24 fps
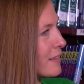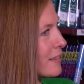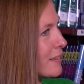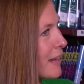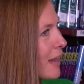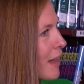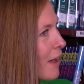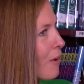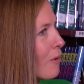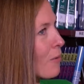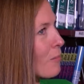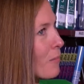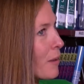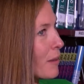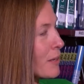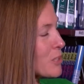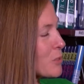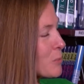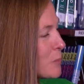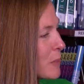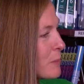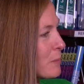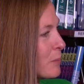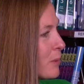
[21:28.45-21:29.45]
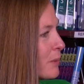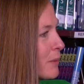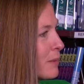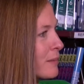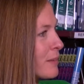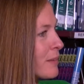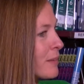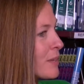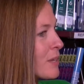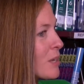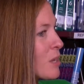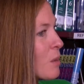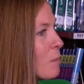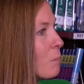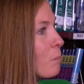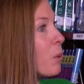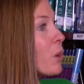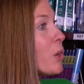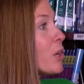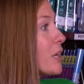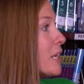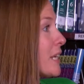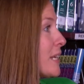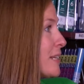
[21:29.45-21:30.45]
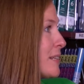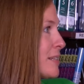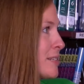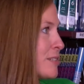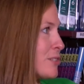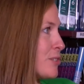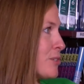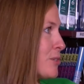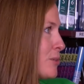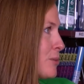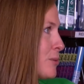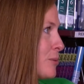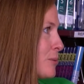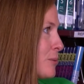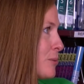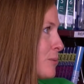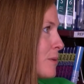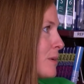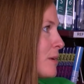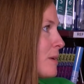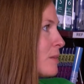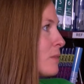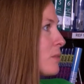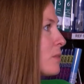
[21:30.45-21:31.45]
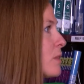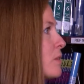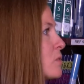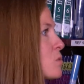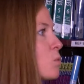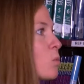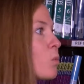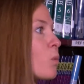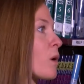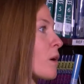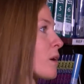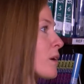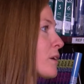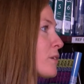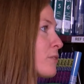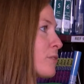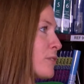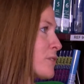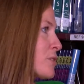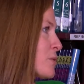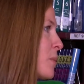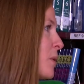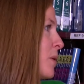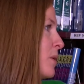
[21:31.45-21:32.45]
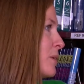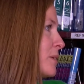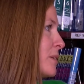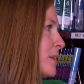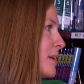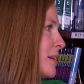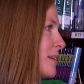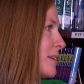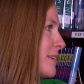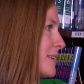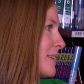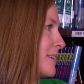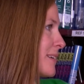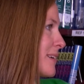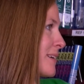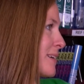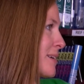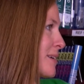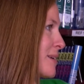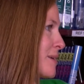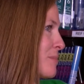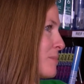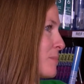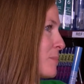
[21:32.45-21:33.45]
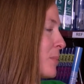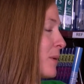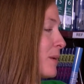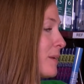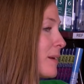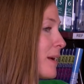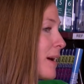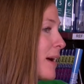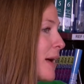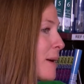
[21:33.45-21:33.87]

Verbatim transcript: like how much people put into this work for Spalding. Yeah. Um, but